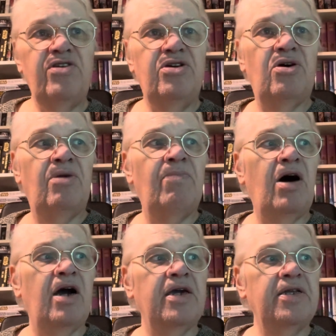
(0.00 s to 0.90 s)
your
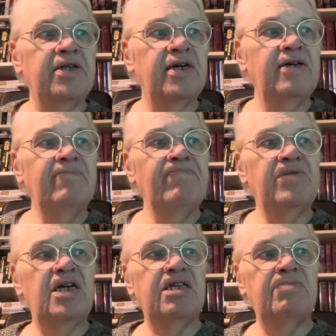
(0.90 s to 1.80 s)
mind,
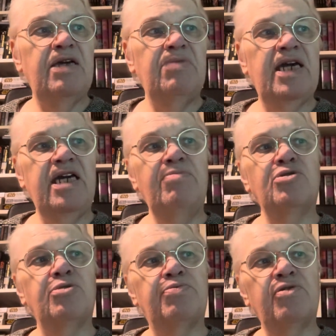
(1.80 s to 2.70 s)
that you may be able
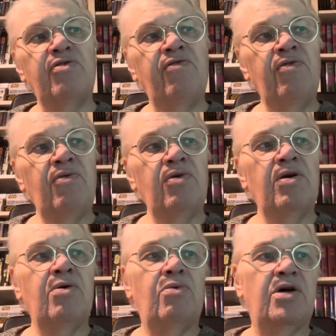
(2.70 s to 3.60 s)
to prove
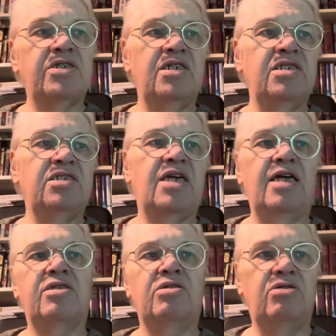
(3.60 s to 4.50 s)
what is
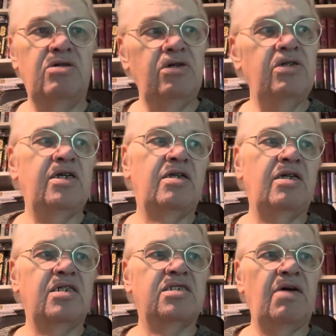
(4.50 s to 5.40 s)
that good and
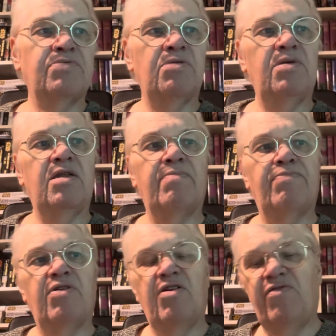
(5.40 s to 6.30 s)
acceptable and
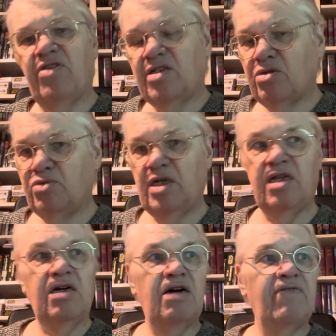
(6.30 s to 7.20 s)
perfect
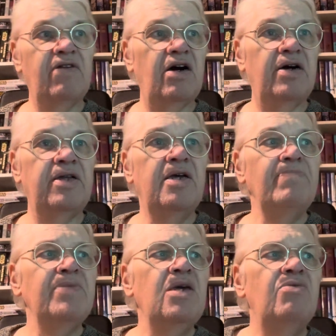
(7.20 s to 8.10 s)
will of God.
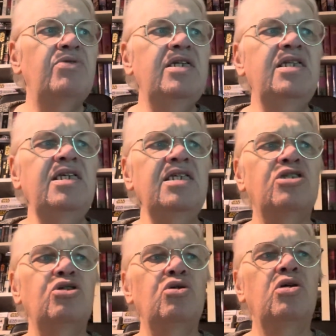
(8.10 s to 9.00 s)
We need
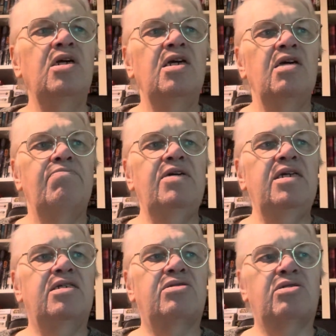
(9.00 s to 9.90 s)
to be